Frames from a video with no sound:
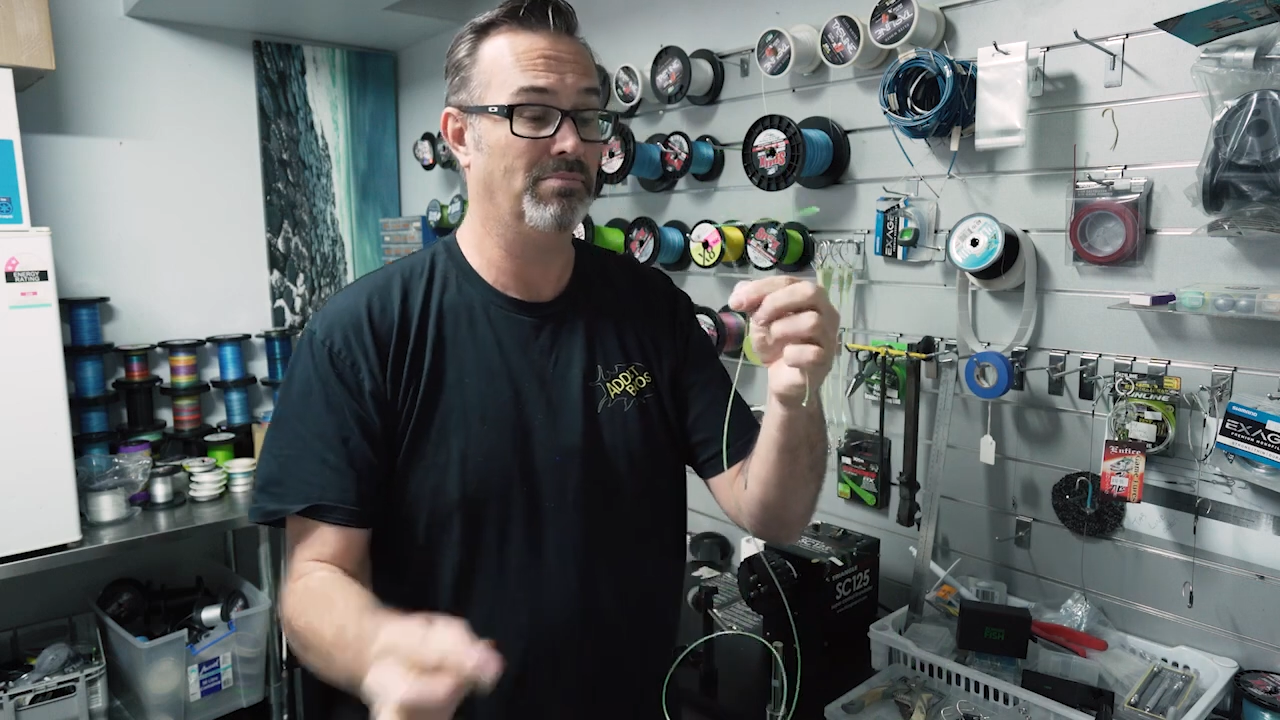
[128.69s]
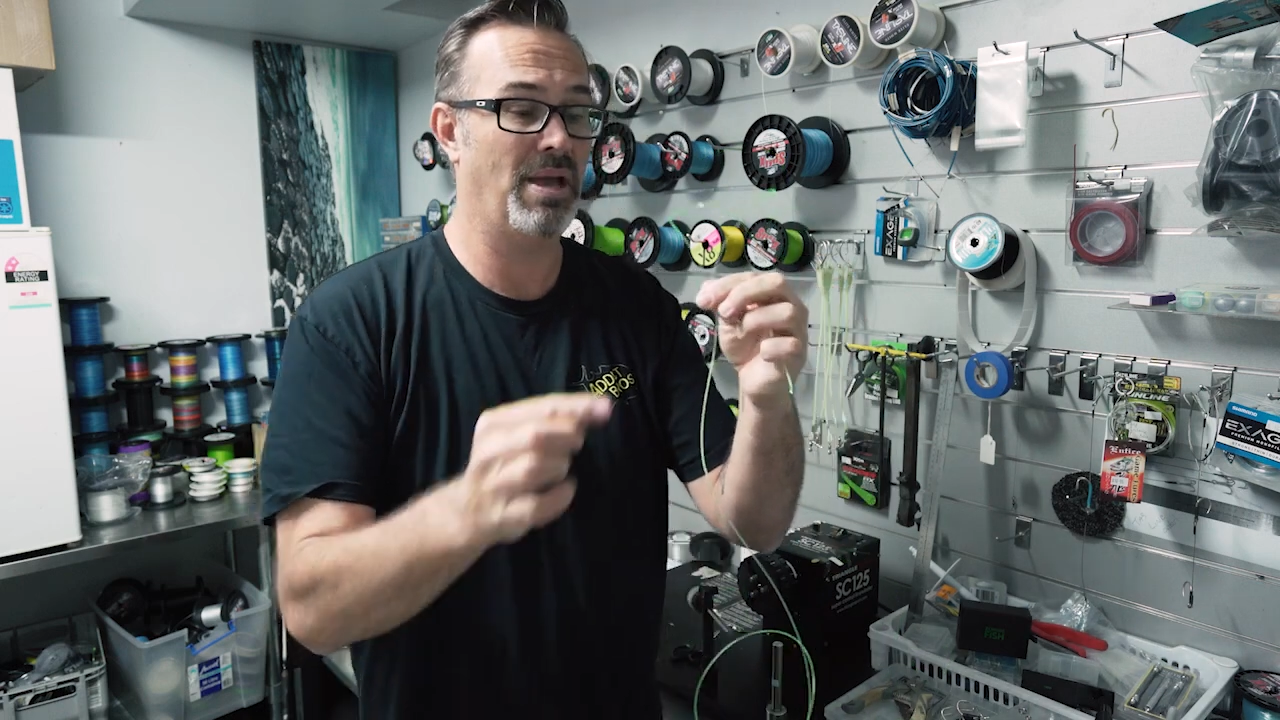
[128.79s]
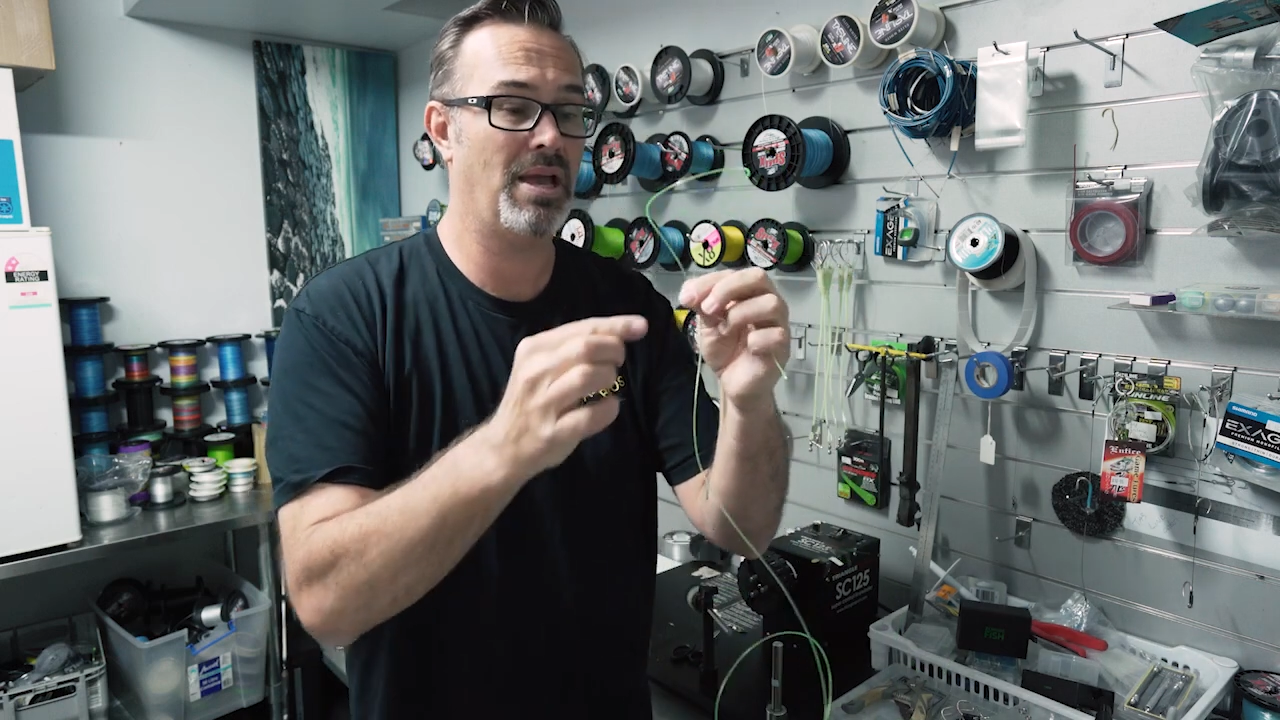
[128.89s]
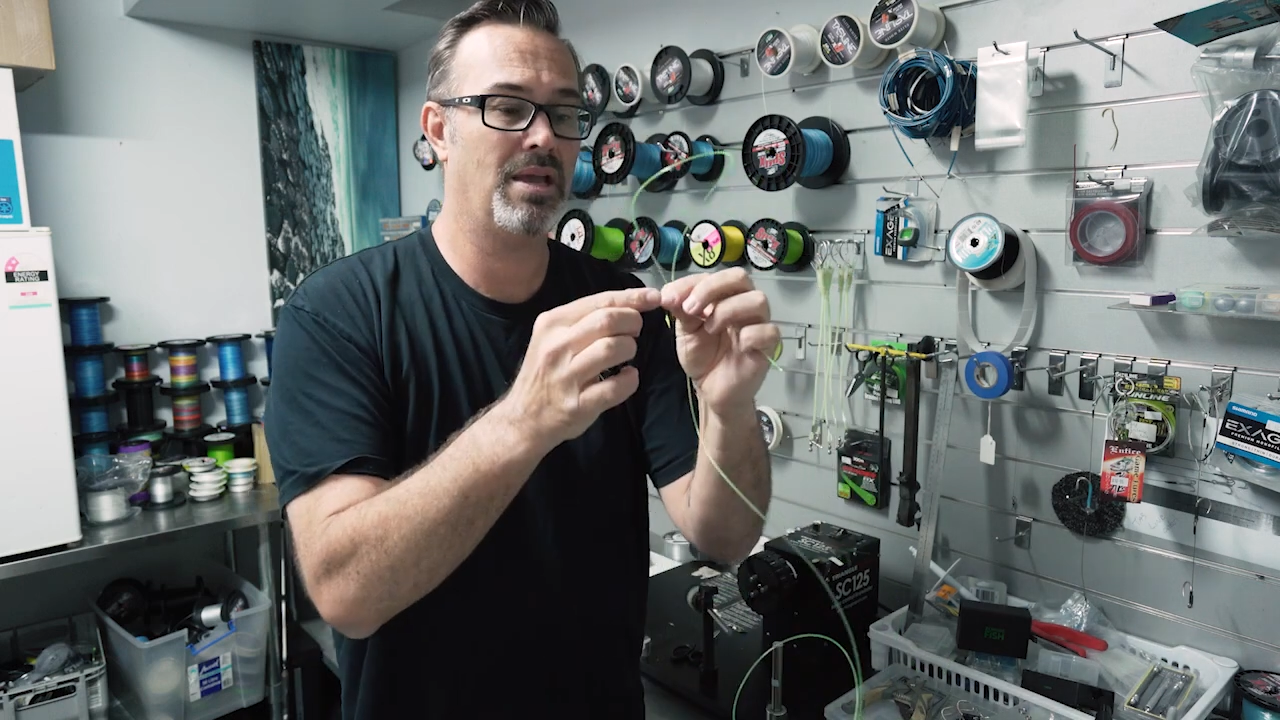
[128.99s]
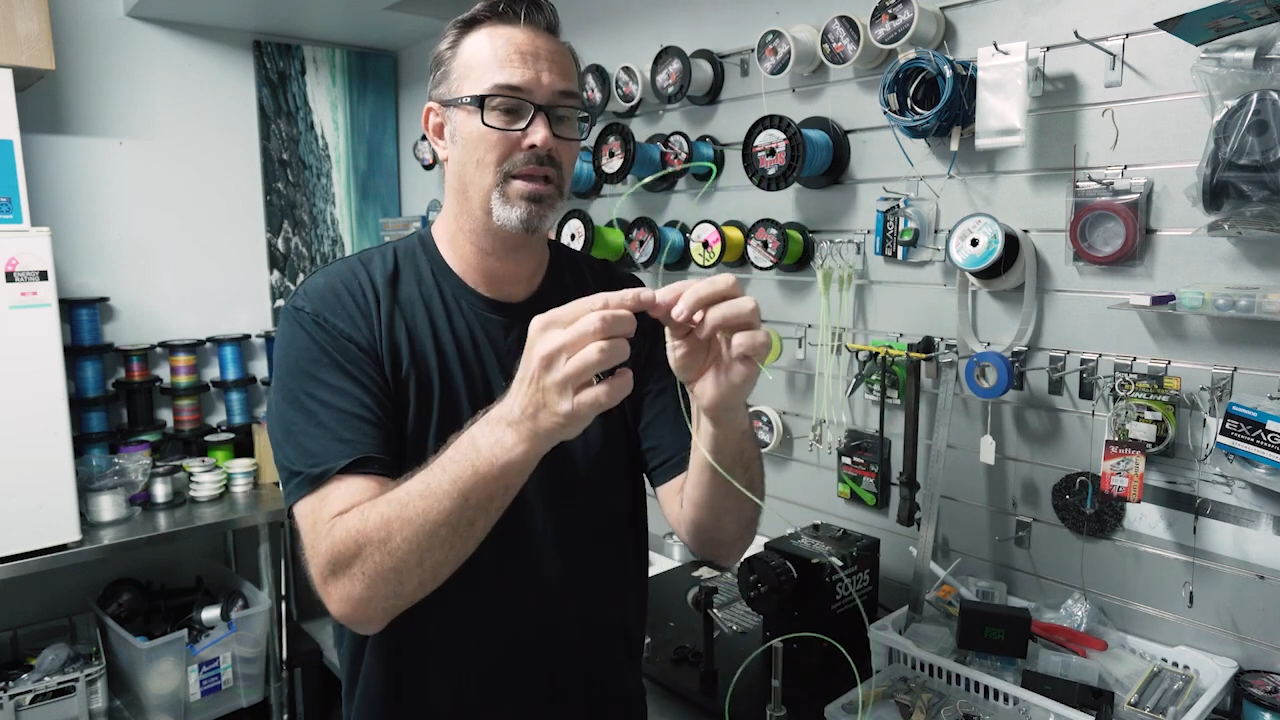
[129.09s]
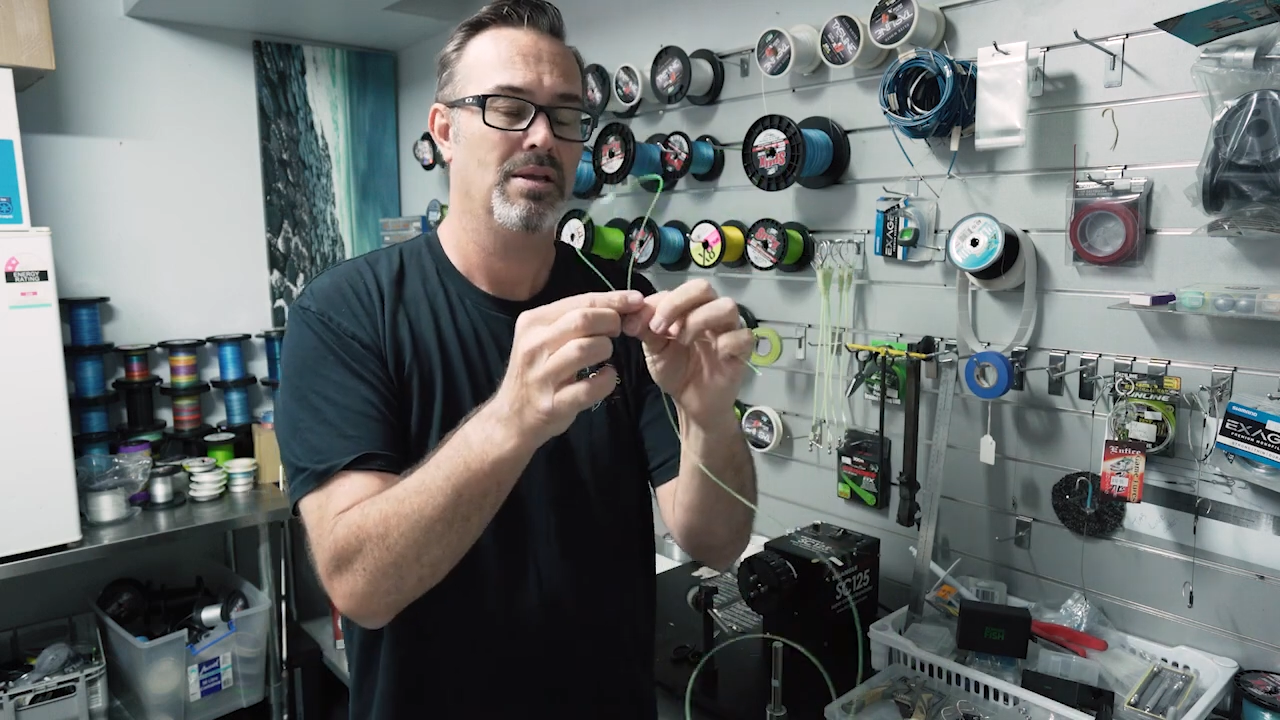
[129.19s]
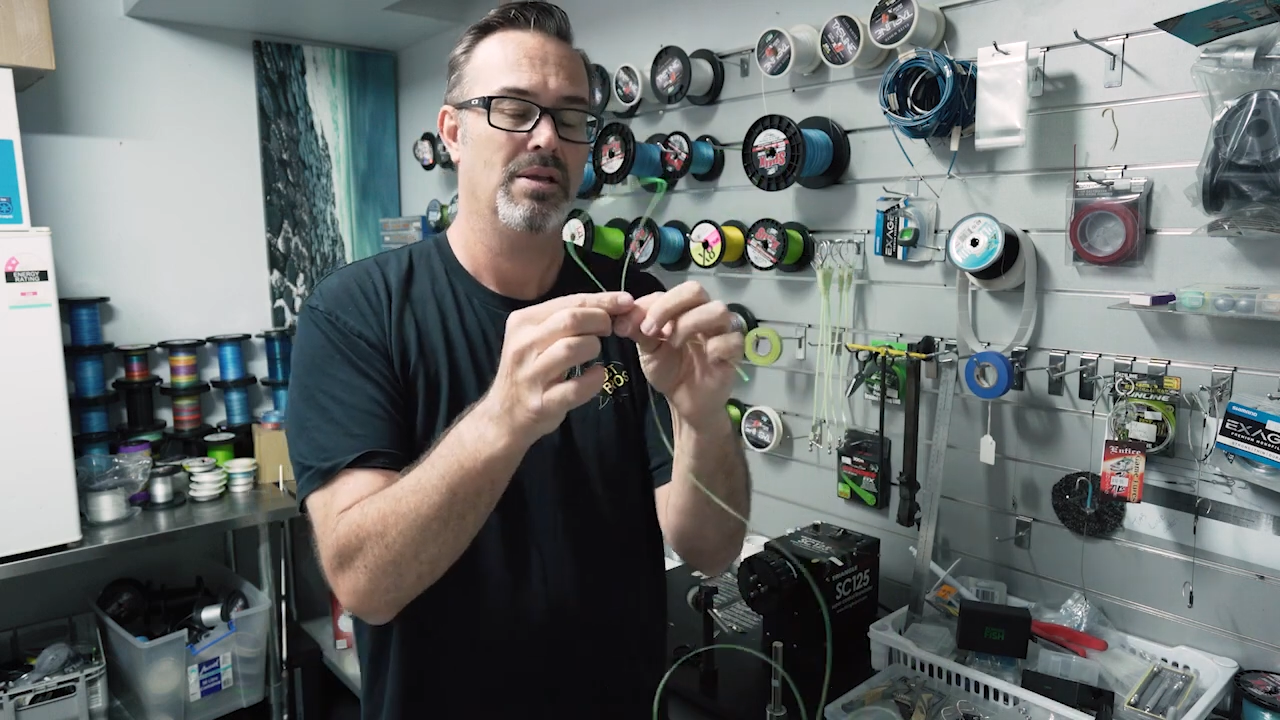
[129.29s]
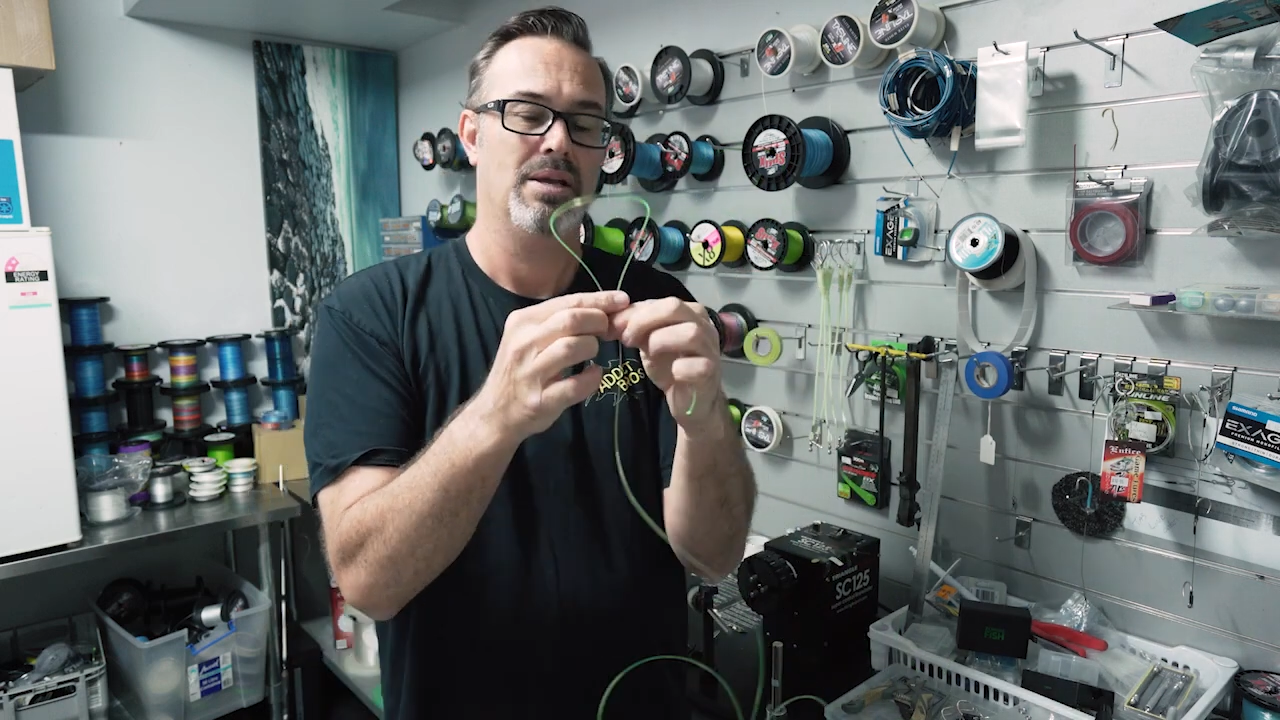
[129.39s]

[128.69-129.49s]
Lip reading: Bang.